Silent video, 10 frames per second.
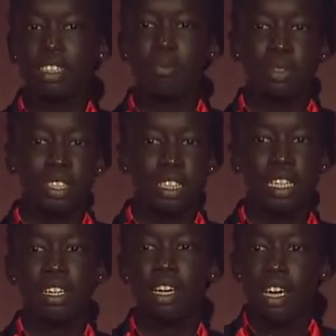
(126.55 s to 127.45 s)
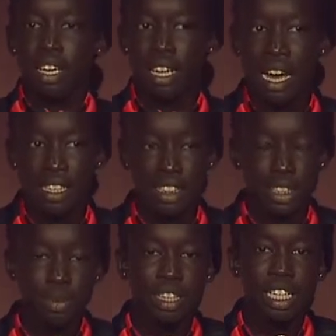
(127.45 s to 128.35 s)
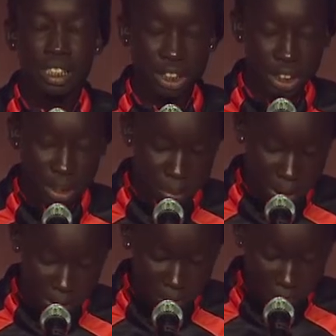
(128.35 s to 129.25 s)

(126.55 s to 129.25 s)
in building lasting relationships.